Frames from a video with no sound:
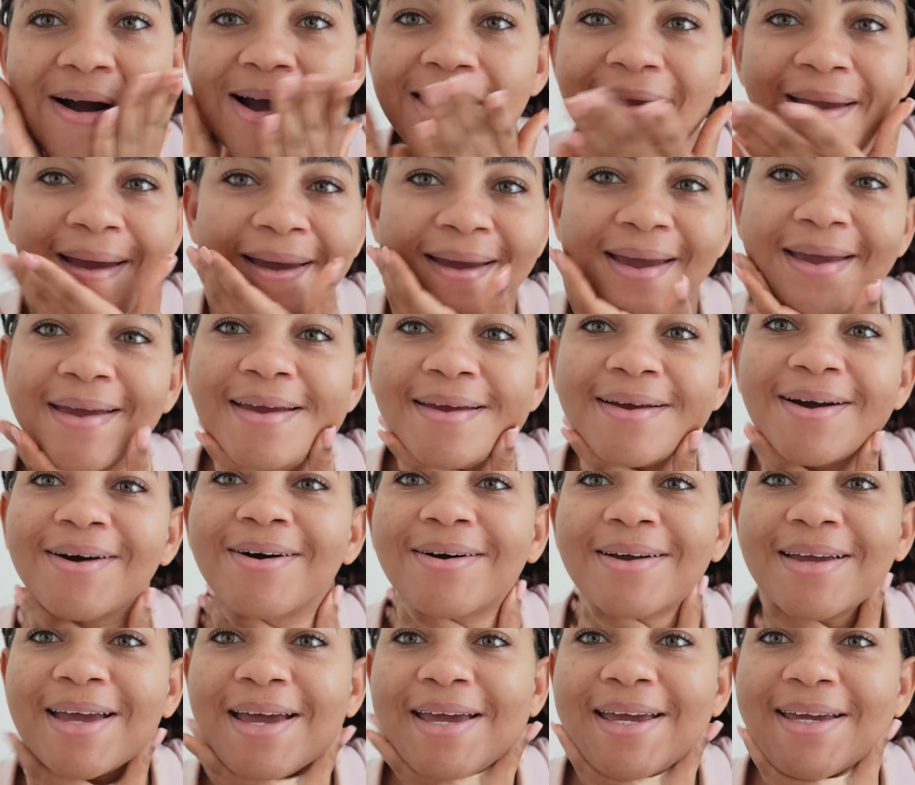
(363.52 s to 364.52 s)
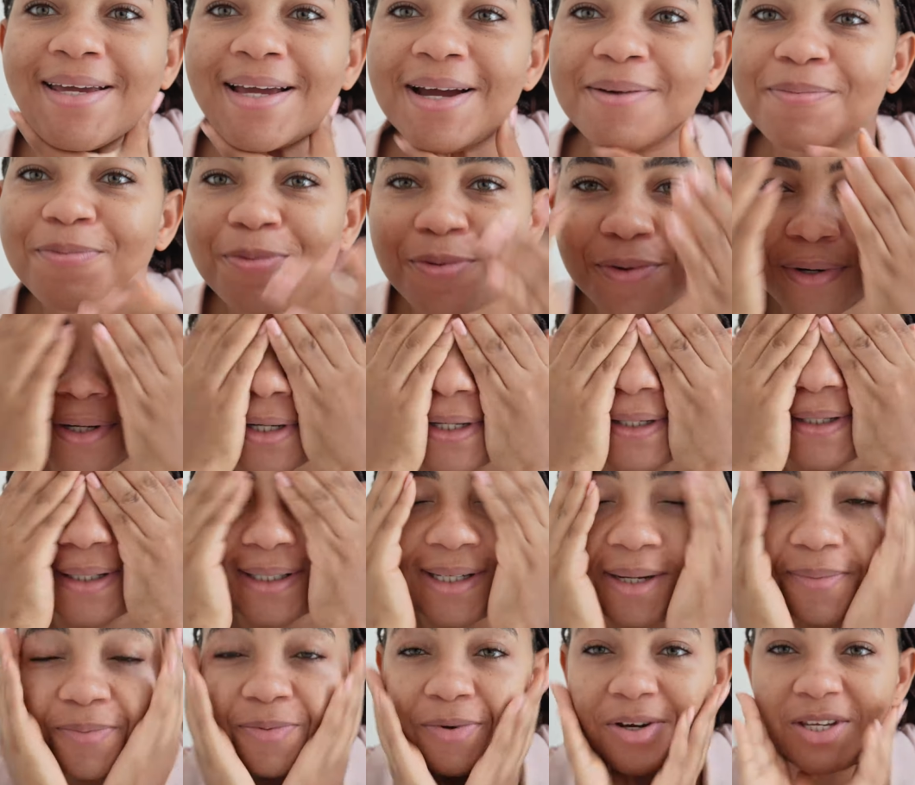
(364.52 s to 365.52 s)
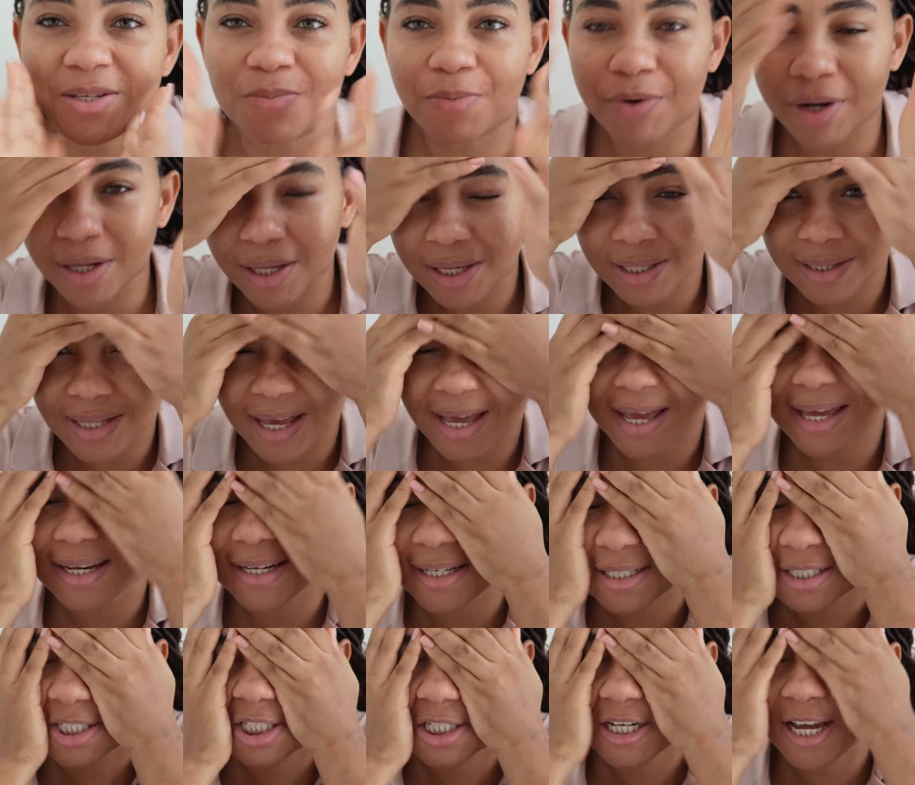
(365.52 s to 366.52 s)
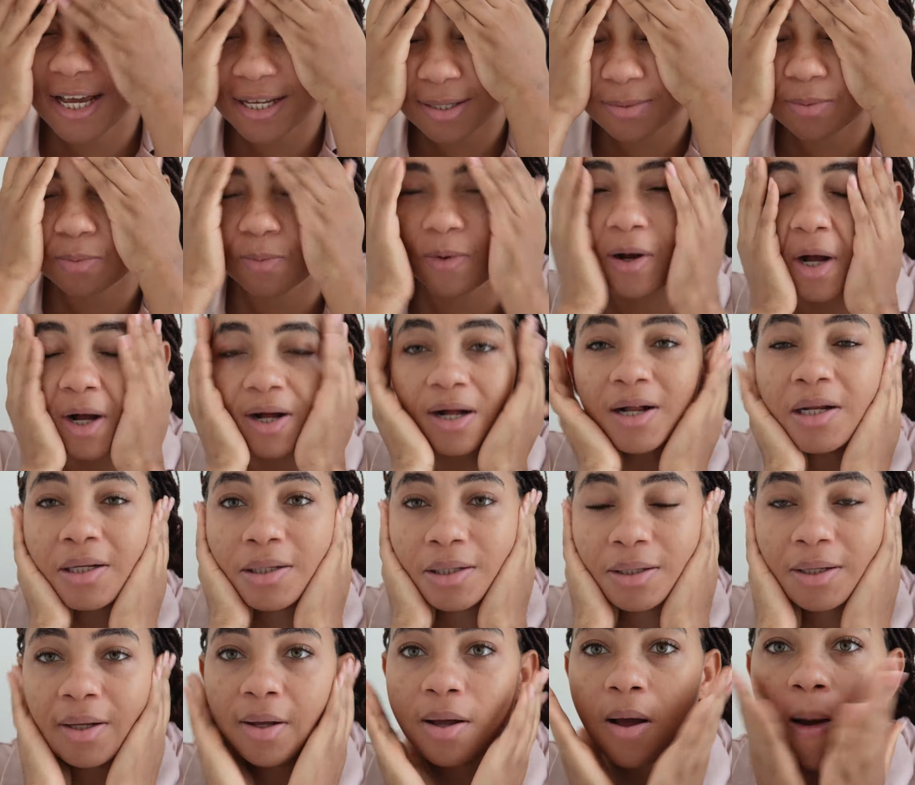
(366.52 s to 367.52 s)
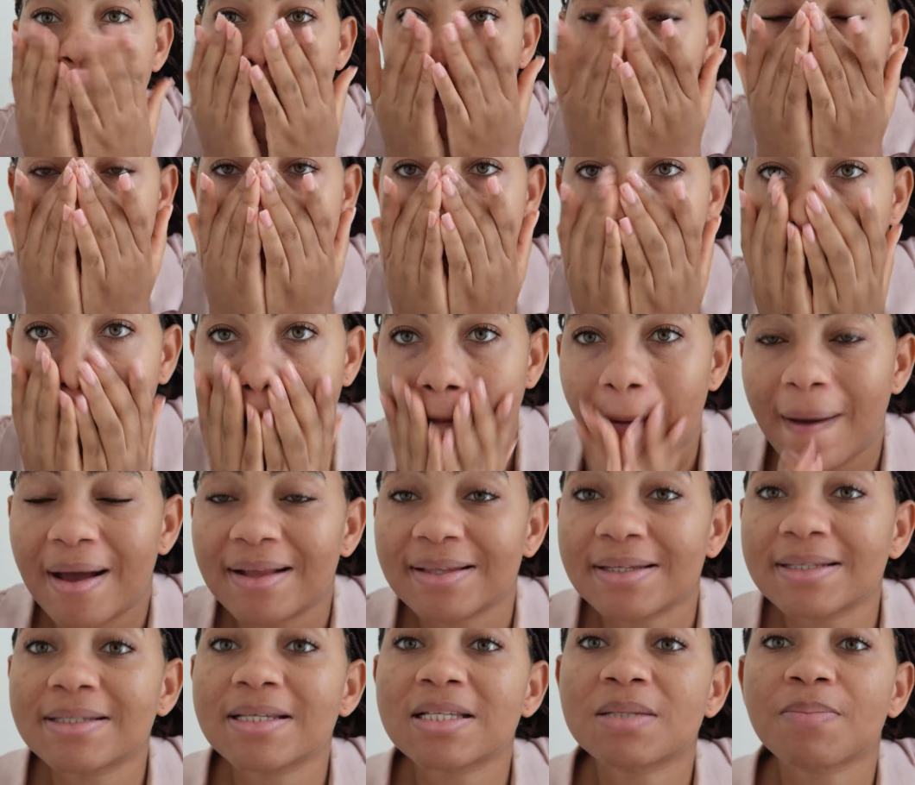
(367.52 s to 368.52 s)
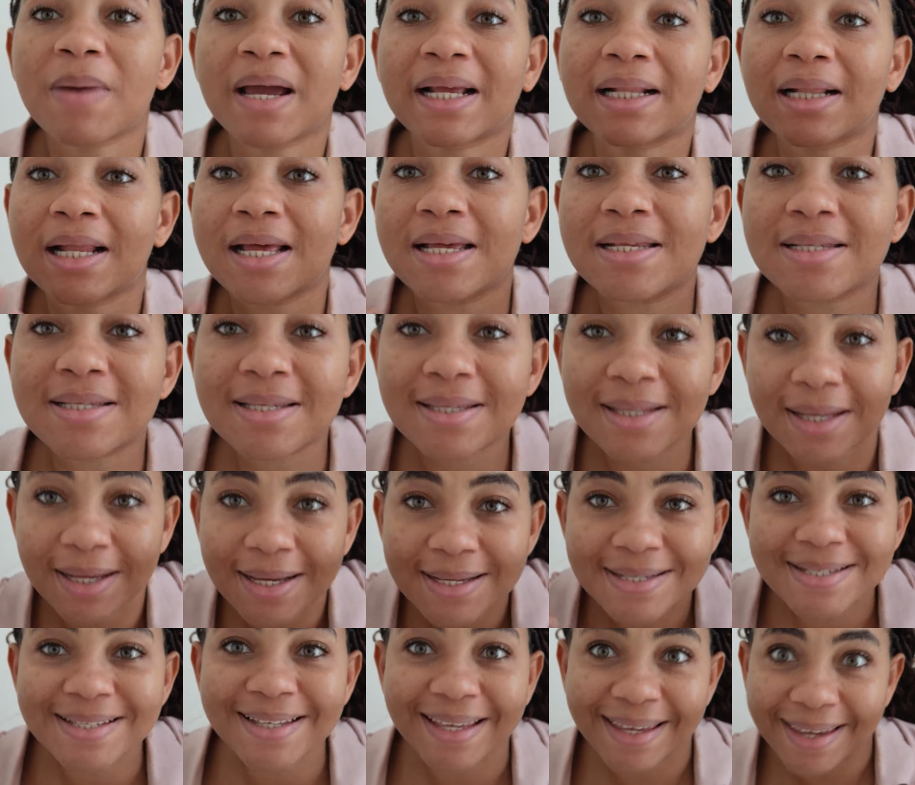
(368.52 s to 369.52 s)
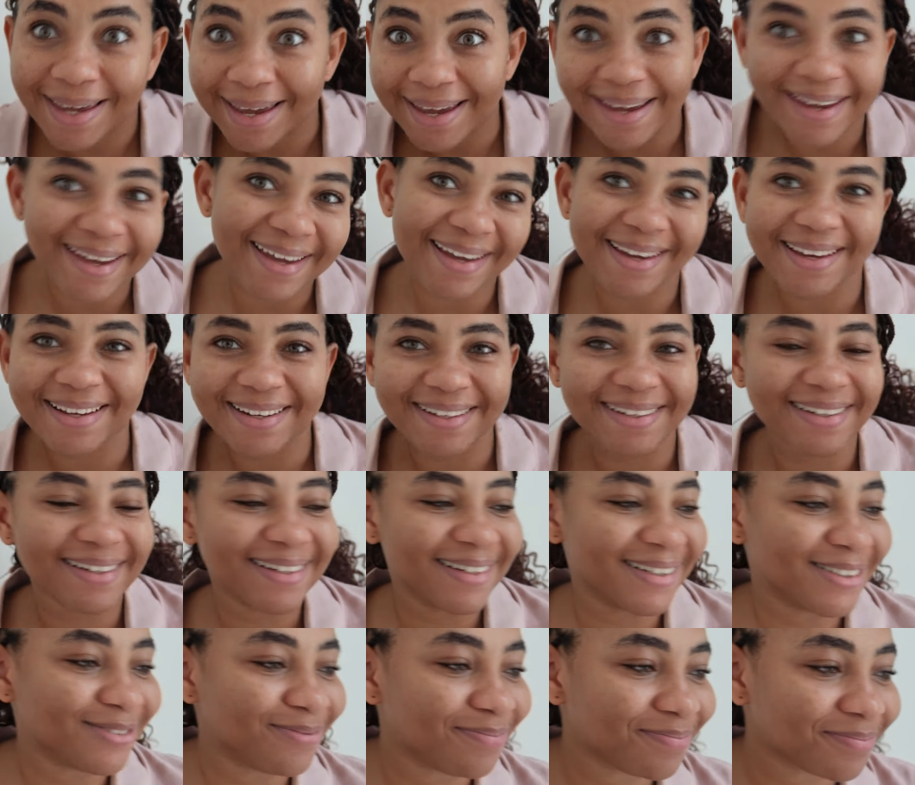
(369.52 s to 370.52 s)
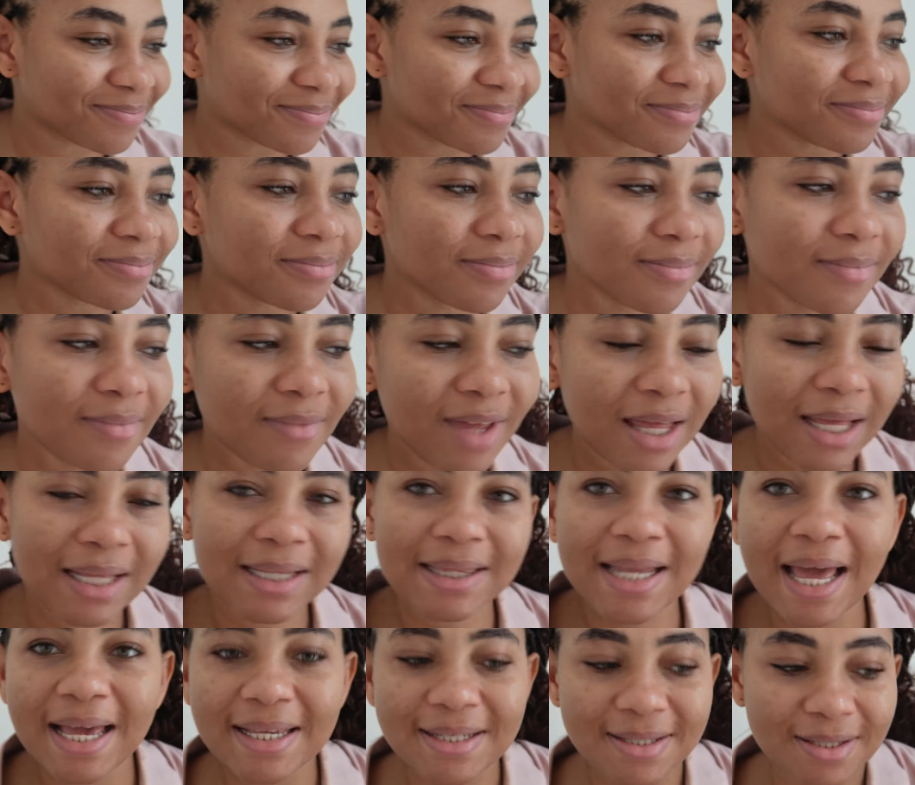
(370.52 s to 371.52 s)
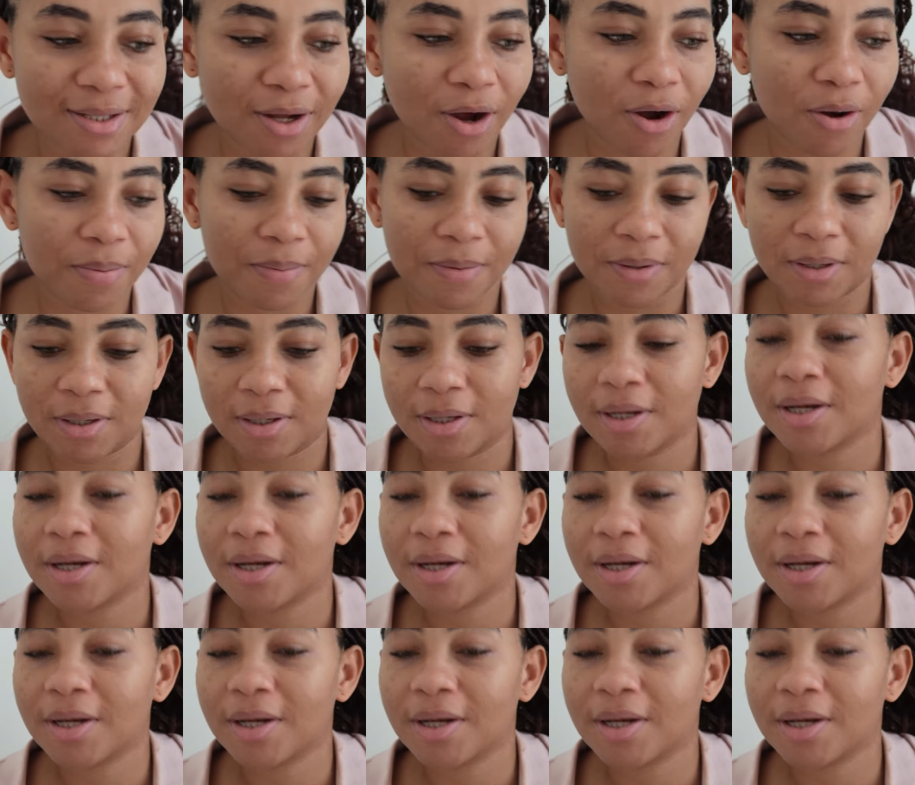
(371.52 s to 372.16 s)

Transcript: okay, Capri is bringing the energy as well. This is my cleansed skin. Next up,